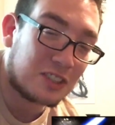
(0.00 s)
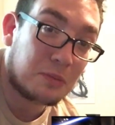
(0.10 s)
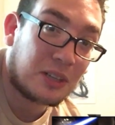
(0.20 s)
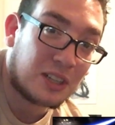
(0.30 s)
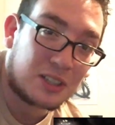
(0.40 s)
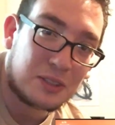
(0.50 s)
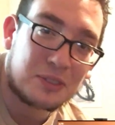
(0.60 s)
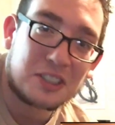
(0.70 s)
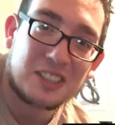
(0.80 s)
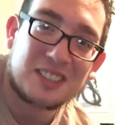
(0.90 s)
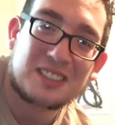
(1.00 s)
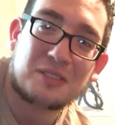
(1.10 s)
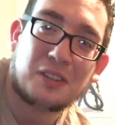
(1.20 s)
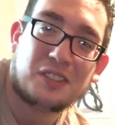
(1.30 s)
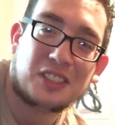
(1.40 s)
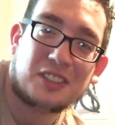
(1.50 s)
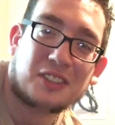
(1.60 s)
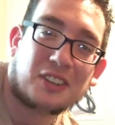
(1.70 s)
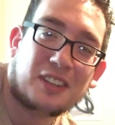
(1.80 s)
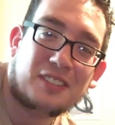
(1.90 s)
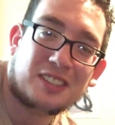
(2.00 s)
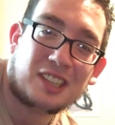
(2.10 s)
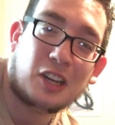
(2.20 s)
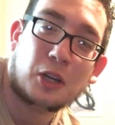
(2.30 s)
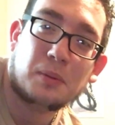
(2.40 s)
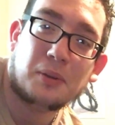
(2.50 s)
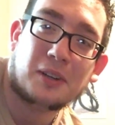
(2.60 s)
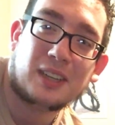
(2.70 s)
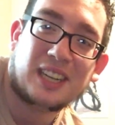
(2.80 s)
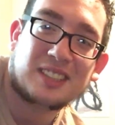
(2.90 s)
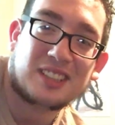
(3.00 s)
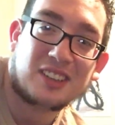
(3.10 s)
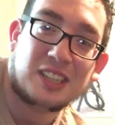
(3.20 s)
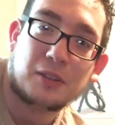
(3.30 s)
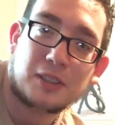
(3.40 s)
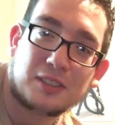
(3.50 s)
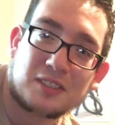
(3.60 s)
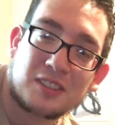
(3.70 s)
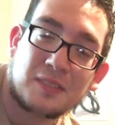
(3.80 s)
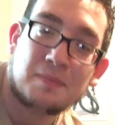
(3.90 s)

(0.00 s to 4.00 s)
is going to be Clone Wars with General Grievous and Obi-Wan as their heroes.